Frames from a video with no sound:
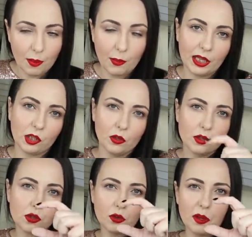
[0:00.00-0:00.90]
but
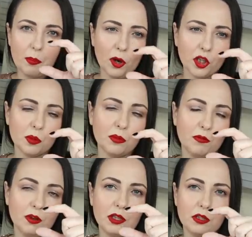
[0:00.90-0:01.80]
also the bottom
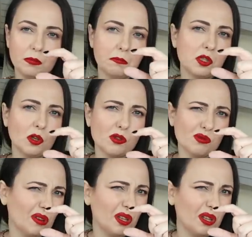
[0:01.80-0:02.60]
of it is also,